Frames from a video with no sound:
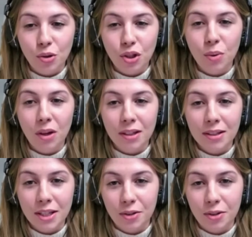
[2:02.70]
make sure
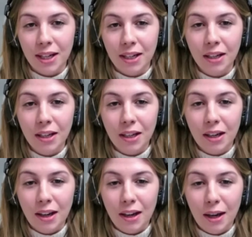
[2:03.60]
you are considering
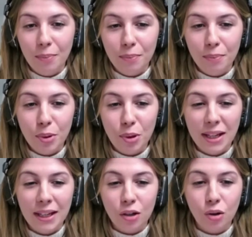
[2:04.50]

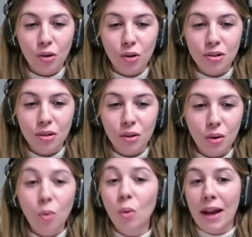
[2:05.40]
bullying across
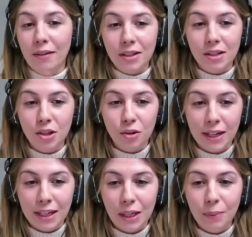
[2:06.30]
all areas of
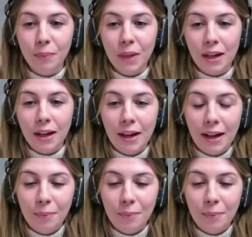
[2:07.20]
the curriculum.